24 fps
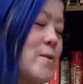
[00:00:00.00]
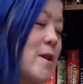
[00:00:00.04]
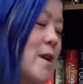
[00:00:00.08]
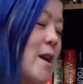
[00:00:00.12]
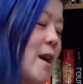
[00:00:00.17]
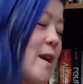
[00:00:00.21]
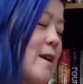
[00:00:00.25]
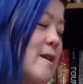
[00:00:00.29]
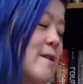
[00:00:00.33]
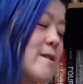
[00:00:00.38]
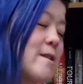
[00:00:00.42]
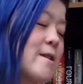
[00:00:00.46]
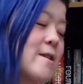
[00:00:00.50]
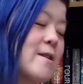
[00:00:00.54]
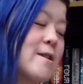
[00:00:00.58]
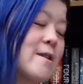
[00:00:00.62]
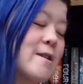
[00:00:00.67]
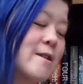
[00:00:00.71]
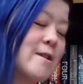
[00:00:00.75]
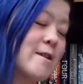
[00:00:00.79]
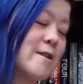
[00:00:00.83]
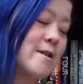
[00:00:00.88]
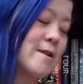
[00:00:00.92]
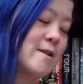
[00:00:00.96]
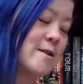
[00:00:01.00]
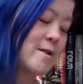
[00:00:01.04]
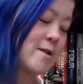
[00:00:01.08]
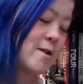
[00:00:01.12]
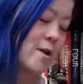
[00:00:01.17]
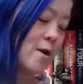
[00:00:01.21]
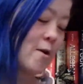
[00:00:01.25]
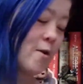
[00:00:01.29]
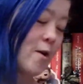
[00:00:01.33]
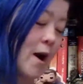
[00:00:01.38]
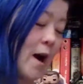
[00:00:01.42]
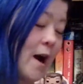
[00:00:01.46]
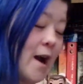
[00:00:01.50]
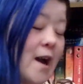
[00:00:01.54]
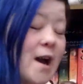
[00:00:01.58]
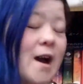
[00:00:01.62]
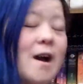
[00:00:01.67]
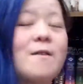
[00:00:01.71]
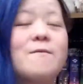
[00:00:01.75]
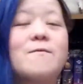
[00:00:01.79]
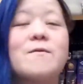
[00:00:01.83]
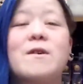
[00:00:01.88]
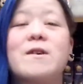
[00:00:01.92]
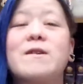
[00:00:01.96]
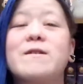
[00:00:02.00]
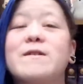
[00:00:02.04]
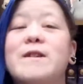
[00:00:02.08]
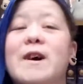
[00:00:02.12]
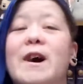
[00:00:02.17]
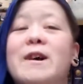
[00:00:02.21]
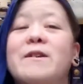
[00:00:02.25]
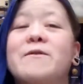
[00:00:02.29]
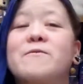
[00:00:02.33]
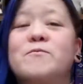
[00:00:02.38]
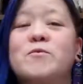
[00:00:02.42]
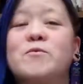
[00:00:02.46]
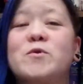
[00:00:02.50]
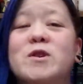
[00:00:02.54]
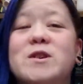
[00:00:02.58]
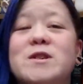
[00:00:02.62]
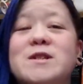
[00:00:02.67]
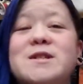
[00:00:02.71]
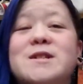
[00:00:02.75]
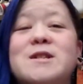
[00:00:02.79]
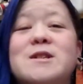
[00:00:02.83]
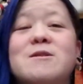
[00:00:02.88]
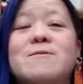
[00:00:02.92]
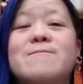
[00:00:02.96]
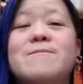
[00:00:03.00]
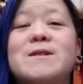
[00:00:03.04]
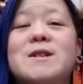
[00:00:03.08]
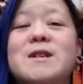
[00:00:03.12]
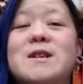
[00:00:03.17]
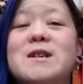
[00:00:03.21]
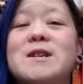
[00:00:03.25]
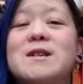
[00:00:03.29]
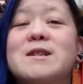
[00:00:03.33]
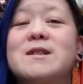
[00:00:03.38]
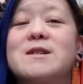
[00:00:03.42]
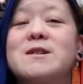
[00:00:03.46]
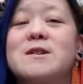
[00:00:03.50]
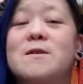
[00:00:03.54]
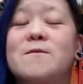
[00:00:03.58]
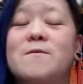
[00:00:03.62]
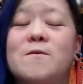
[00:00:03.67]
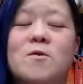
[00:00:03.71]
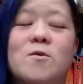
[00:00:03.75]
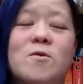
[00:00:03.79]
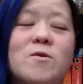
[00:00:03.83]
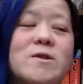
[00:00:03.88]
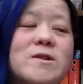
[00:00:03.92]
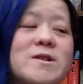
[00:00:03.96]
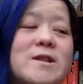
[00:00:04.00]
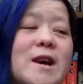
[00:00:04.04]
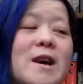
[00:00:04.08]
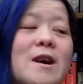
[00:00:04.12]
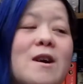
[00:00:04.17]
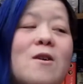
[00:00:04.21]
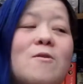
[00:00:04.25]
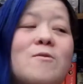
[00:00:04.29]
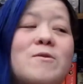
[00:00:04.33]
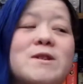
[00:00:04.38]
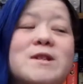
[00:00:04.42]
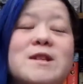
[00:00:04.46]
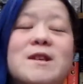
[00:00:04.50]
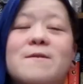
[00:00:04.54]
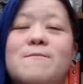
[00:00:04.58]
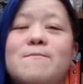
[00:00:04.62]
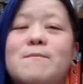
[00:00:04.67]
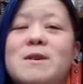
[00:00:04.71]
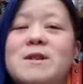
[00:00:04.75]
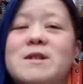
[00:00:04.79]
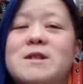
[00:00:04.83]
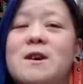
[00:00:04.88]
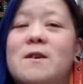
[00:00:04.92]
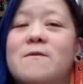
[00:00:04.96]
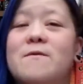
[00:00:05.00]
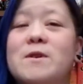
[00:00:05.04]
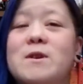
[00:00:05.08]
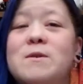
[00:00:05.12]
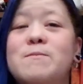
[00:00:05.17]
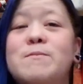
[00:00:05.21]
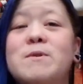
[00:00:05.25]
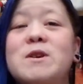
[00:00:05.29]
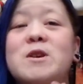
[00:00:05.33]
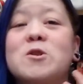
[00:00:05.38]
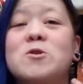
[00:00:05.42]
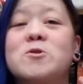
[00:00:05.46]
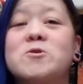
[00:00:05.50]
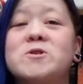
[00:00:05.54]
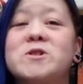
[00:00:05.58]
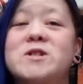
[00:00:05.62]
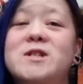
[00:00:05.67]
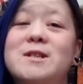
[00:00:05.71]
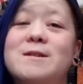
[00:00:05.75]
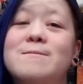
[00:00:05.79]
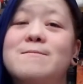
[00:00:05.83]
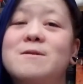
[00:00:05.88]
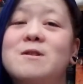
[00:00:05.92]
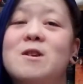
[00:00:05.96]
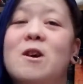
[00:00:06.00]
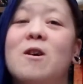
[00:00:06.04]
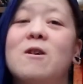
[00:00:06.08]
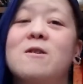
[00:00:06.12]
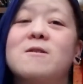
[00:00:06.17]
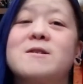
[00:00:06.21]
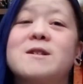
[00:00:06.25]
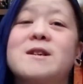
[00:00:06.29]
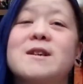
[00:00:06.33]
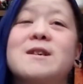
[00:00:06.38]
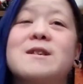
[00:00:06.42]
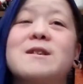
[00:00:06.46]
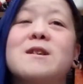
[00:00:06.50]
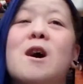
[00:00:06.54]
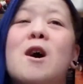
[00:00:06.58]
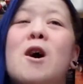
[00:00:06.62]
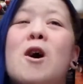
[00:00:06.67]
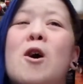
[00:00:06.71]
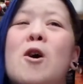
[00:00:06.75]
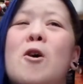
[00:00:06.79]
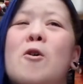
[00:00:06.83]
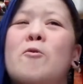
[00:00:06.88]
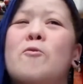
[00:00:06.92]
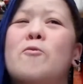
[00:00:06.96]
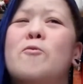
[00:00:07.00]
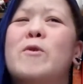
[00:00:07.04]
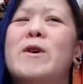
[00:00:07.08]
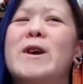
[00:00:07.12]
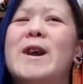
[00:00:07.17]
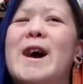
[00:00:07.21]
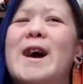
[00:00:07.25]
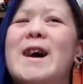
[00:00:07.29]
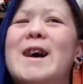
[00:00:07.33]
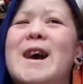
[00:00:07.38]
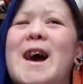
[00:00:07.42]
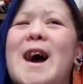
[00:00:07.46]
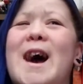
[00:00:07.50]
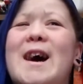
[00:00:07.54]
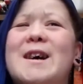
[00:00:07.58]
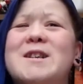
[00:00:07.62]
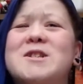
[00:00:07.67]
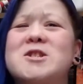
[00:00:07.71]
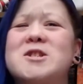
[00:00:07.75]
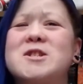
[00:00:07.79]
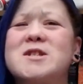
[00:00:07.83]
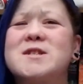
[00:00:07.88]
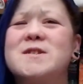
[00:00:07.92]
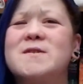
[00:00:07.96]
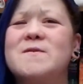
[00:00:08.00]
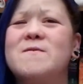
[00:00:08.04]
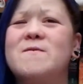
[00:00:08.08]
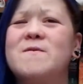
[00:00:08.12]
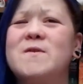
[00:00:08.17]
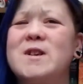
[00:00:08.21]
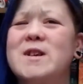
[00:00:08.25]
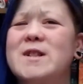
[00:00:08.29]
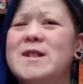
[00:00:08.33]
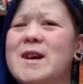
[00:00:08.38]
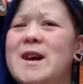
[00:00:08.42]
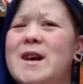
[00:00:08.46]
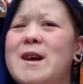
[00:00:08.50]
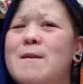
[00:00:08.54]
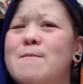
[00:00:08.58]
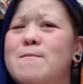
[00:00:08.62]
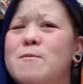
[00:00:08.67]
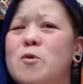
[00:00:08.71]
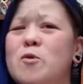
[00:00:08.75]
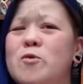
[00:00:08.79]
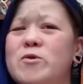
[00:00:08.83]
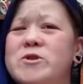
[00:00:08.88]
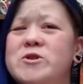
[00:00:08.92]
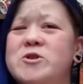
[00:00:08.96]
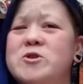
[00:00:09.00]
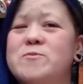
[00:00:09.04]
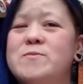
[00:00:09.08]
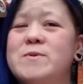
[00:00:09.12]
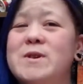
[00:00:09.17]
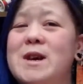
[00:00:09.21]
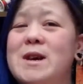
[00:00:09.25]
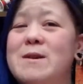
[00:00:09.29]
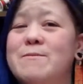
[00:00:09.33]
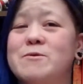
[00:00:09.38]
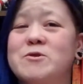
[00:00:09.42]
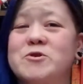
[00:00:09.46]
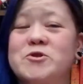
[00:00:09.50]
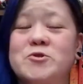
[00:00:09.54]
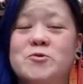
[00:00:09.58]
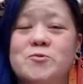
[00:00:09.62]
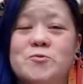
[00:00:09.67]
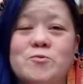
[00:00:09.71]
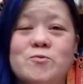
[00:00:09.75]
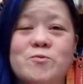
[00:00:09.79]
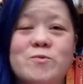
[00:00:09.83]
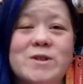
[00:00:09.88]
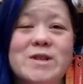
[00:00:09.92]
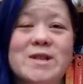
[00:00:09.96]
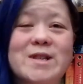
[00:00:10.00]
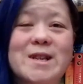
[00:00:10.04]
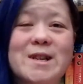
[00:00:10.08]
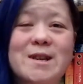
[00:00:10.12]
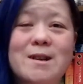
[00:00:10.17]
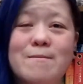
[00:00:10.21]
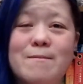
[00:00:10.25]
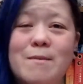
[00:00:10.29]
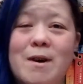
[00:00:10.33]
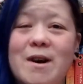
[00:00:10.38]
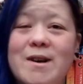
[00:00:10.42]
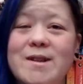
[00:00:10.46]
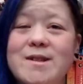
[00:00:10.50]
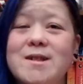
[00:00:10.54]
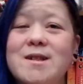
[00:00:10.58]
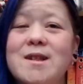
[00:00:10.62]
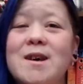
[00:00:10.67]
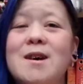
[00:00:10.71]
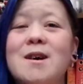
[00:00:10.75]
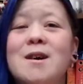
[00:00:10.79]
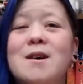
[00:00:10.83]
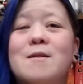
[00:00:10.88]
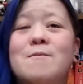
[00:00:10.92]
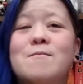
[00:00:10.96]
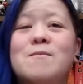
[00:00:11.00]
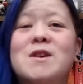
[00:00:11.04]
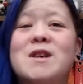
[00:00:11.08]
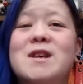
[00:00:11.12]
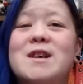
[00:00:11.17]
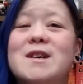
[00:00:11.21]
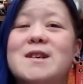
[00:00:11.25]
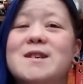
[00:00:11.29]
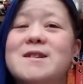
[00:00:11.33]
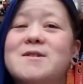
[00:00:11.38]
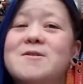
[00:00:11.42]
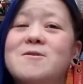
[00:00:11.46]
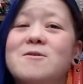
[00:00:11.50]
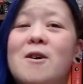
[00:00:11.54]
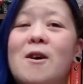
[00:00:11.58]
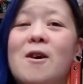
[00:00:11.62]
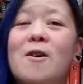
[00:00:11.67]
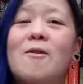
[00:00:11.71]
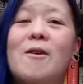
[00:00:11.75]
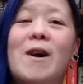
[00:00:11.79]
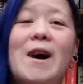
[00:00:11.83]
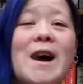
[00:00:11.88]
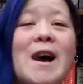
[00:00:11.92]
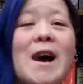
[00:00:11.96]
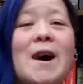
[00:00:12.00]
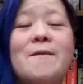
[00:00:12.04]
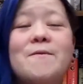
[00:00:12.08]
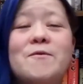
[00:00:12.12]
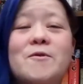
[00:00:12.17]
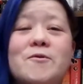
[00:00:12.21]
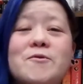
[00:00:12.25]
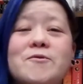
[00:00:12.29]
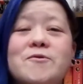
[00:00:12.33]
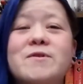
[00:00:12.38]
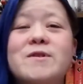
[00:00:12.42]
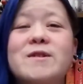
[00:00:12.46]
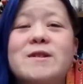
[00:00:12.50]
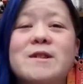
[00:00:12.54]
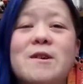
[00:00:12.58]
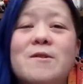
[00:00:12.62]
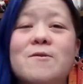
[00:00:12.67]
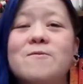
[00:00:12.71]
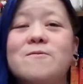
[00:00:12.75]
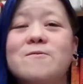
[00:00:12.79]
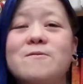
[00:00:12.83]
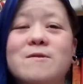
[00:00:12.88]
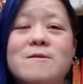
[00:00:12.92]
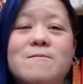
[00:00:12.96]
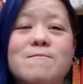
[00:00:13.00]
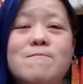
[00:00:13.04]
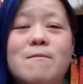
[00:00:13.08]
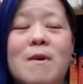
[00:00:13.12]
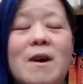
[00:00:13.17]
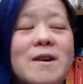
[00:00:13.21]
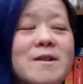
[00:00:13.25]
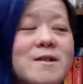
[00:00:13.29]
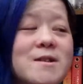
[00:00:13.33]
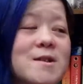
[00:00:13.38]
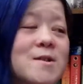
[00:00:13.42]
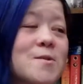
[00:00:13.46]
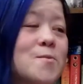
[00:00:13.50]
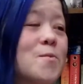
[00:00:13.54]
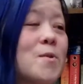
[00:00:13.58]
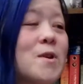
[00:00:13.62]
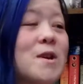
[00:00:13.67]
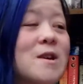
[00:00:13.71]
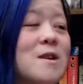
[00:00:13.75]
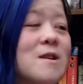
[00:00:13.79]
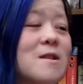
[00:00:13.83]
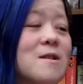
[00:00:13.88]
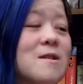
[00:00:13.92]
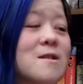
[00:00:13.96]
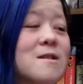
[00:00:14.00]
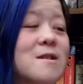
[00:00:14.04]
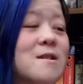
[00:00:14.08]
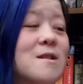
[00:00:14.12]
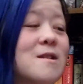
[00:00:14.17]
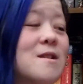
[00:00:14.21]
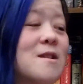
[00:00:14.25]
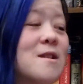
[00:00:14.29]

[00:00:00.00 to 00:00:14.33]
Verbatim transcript: weekend. So I have a lot of books here because, of course, I always give myself a bigger TBR than what I actually feel like I'm going to be able to read in a month. Because, you know, I have those months where